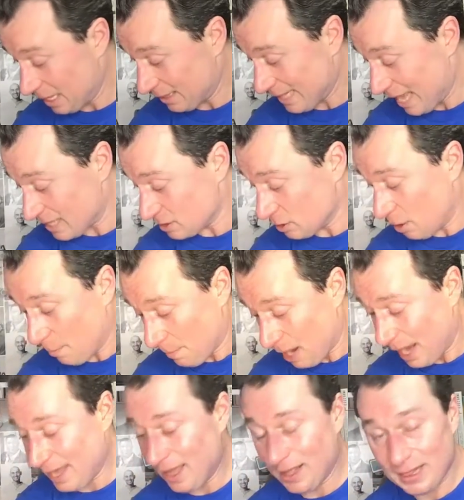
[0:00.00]
That's
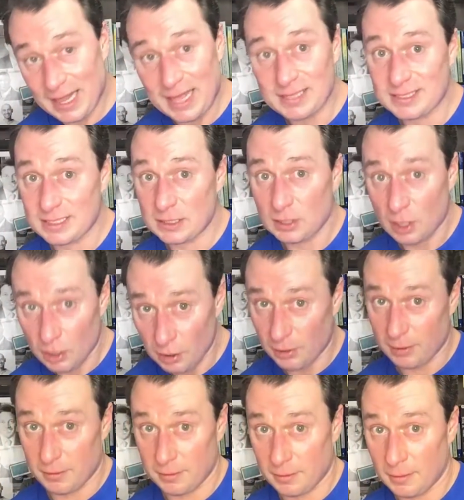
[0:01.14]
my lesson
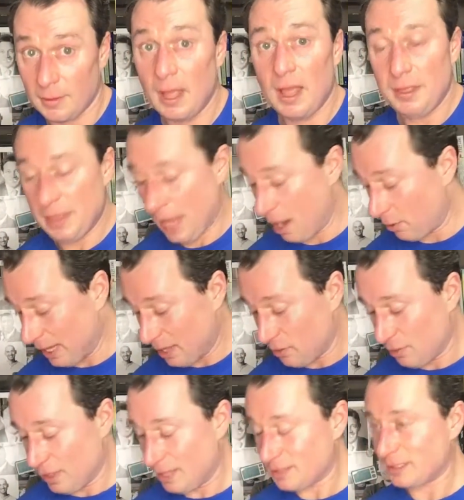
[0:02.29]
learned. Now, in
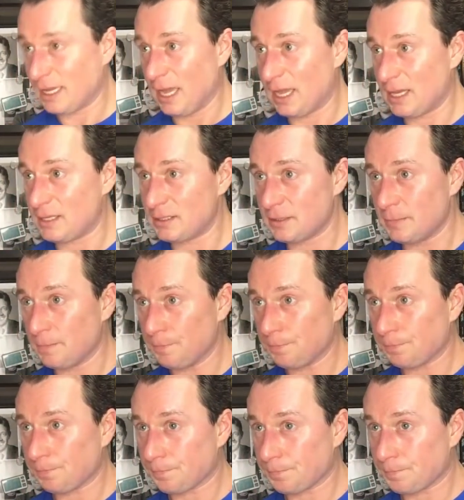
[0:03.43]
this case,
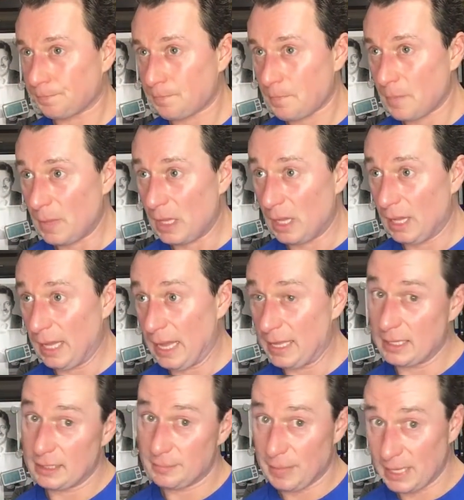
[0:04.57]
and
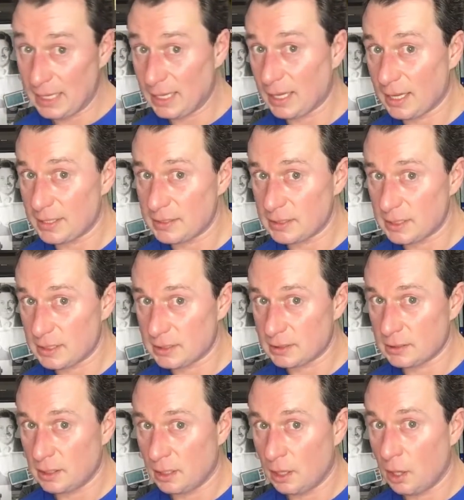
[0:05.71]
in many cases,
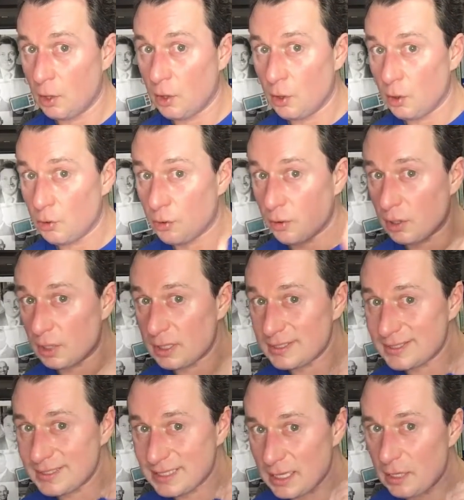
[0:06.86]
they're going to
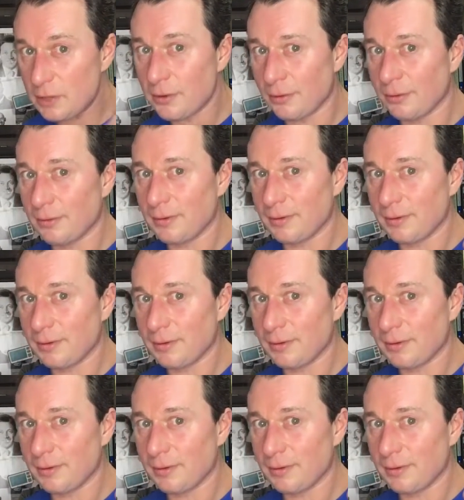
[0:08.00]
see you.